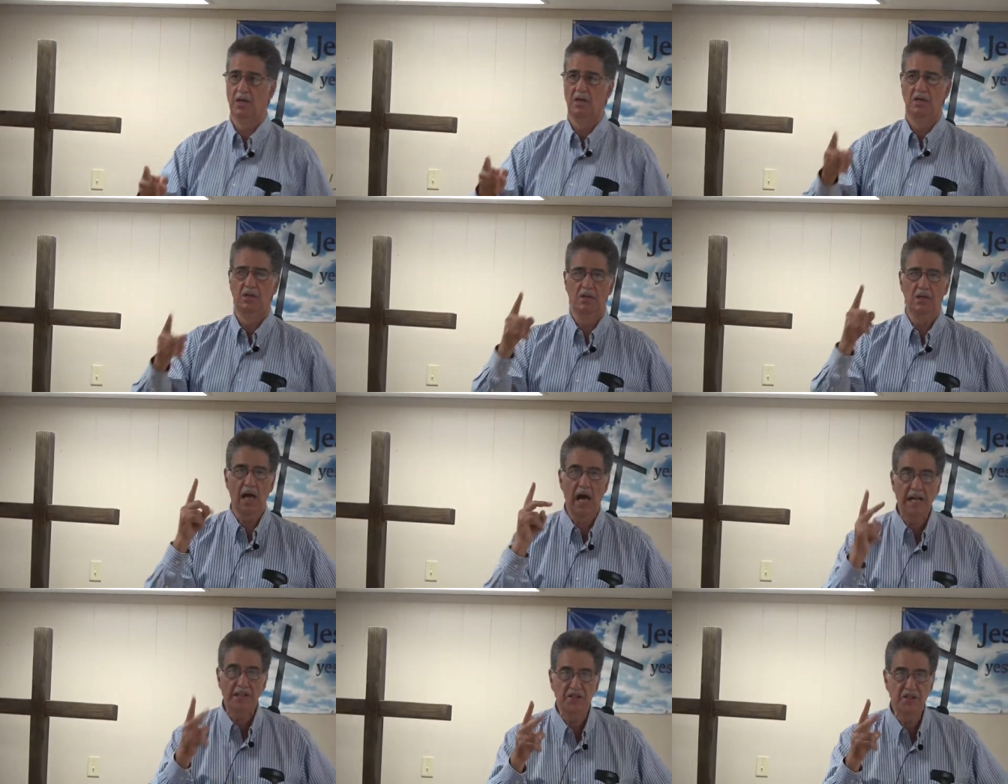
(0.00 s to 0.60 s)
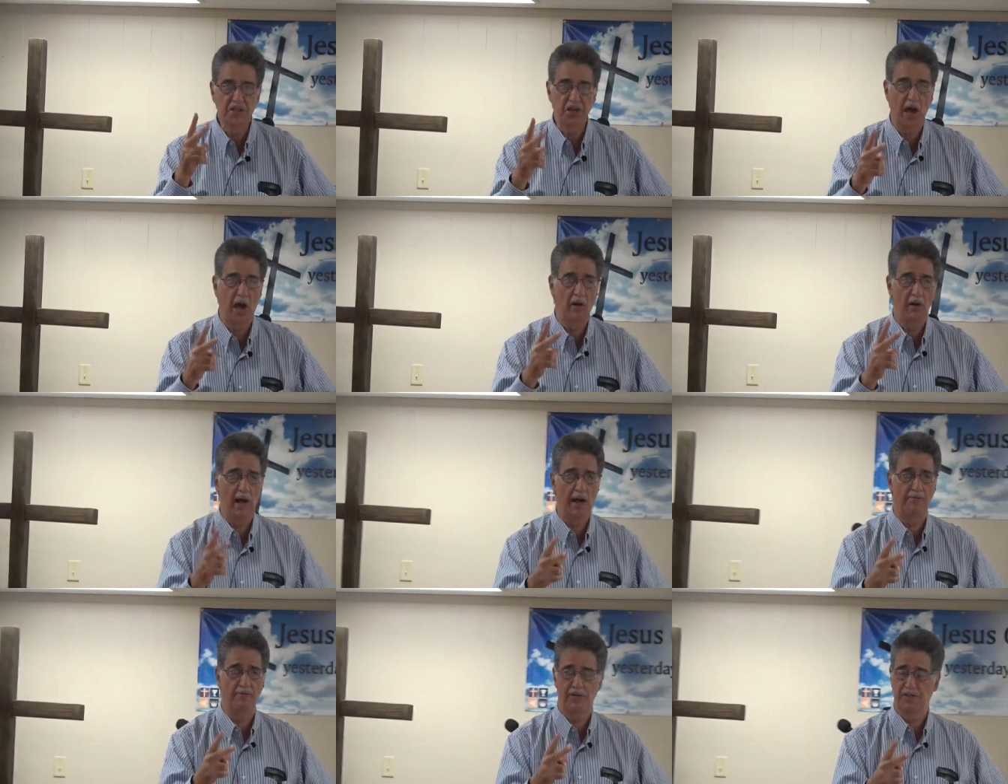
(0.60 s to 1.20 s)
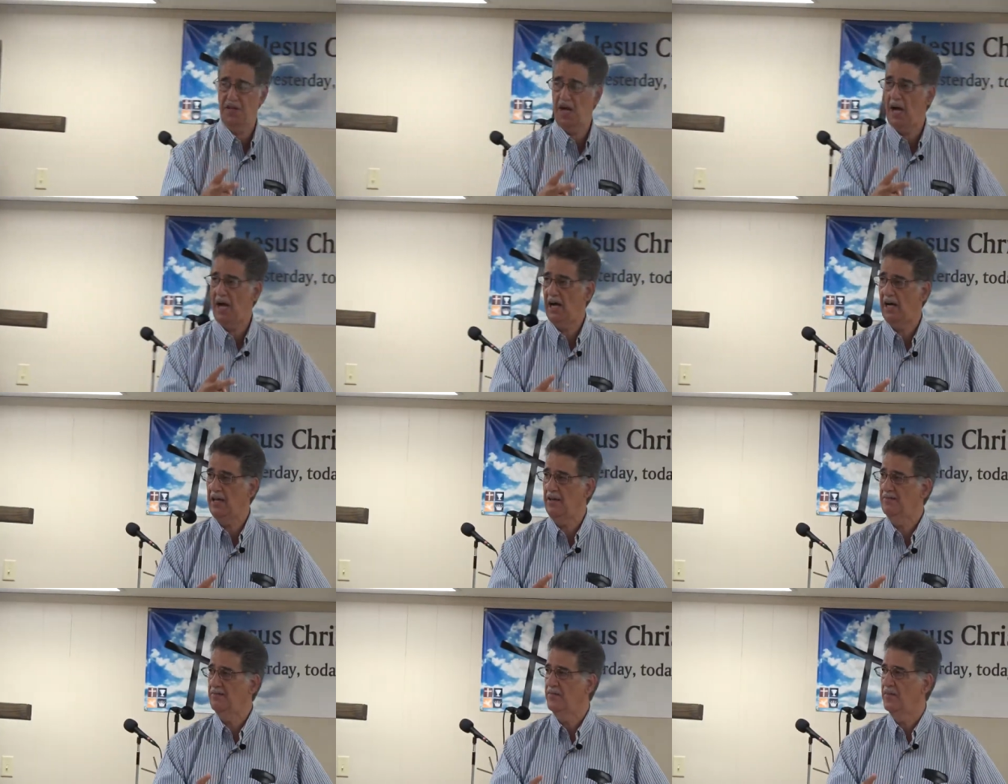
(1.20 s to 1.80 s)
None shall ever
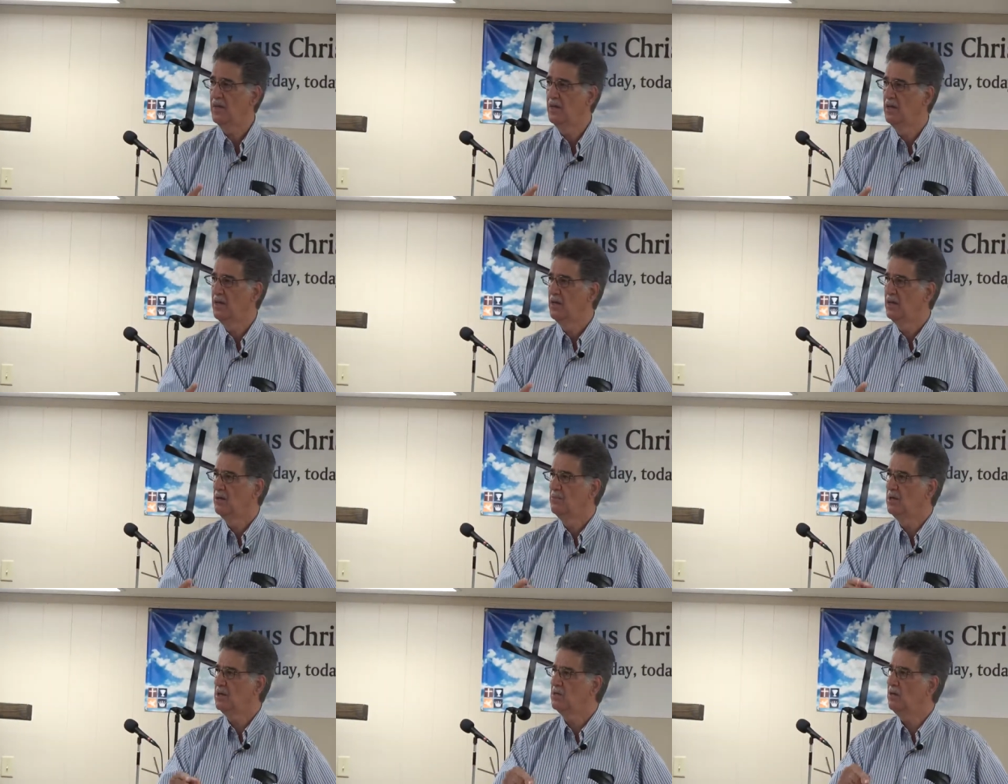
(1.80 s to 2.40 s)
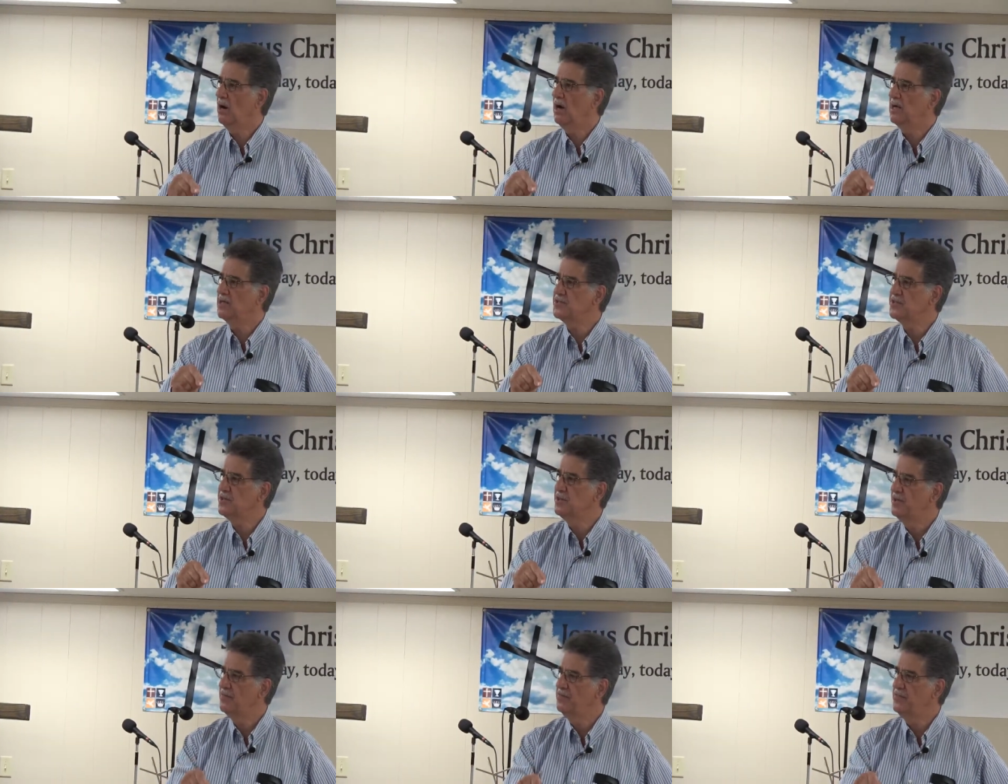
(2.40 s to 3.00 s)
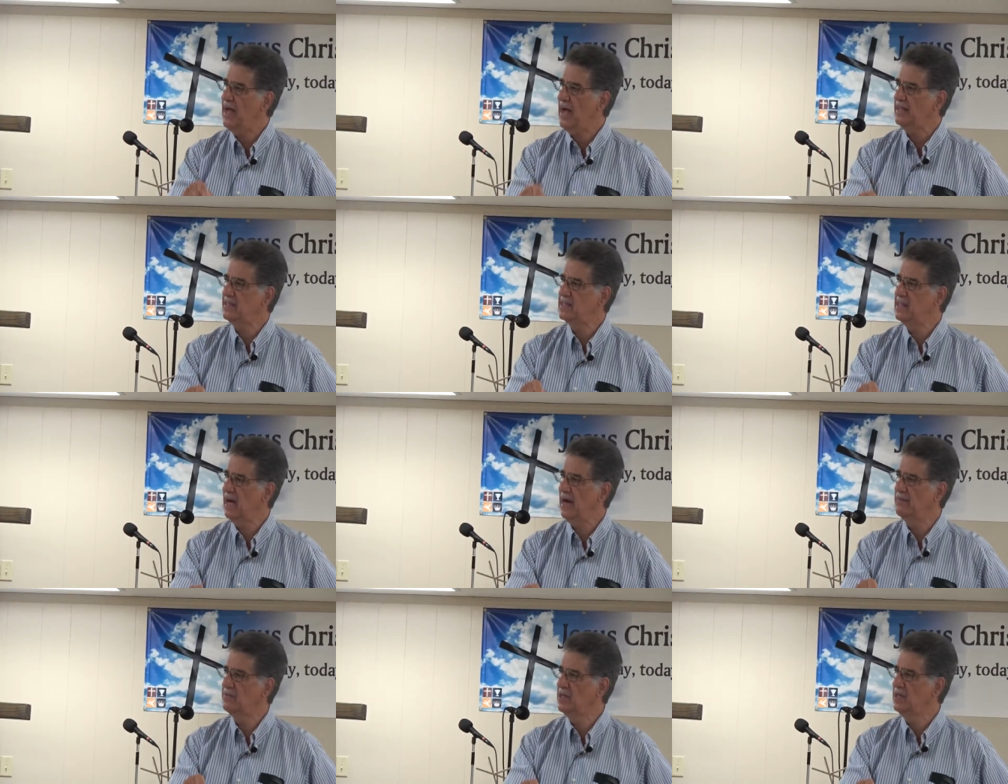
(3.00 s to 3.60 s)
die. Because that
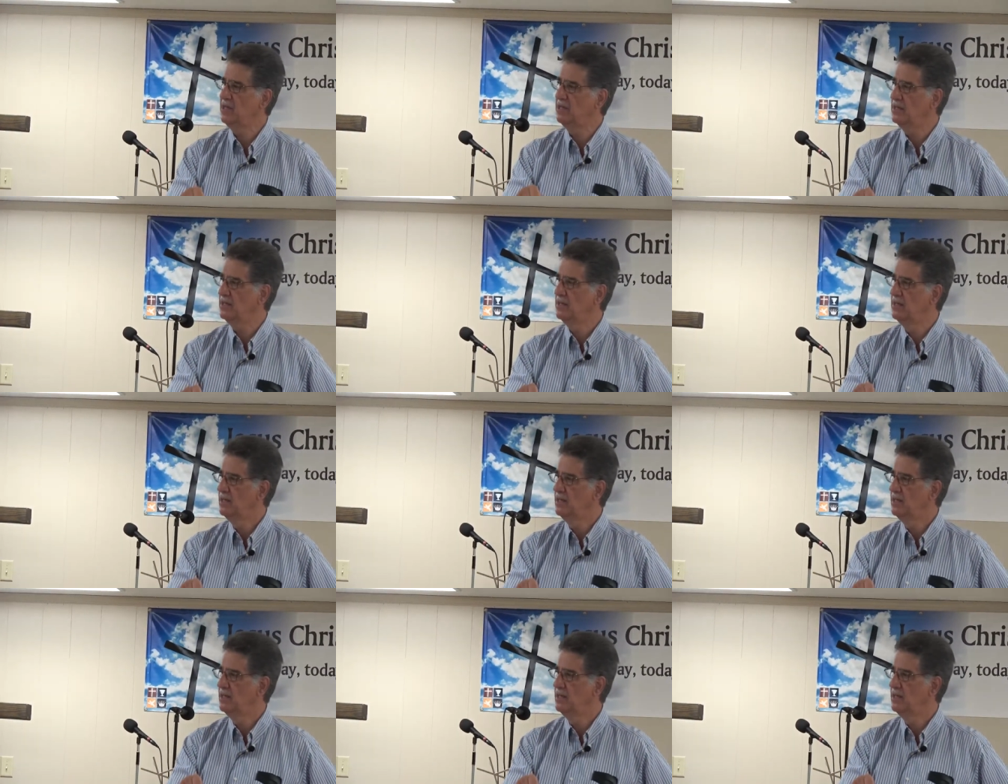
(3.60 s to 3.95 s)
covenant